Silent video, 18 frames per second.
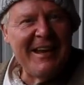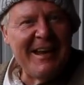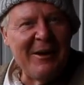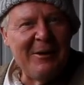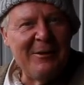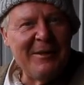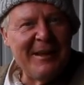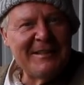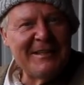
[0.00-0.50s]
you
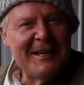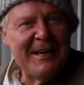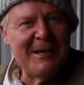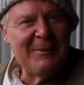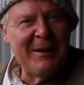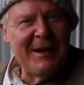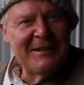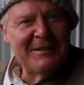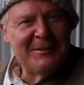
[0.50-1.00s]
go. That's how
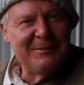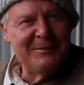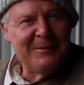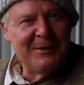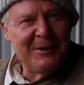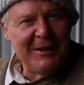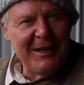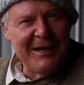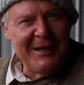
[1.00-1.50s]
you make some
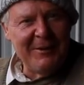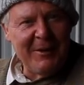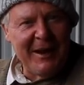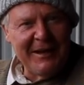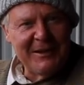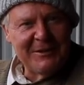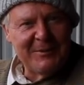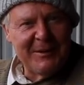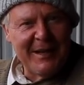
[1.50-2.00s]
clean
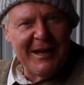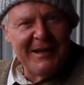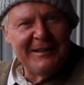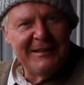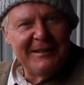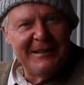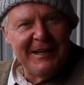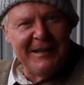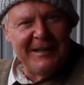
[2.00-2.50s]
wax without
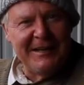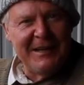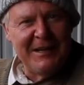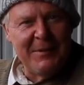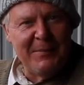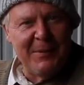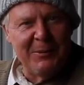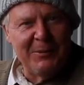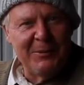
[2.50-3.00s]
getting it in
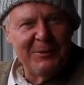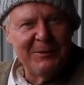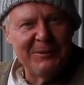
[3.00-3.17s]
your boot.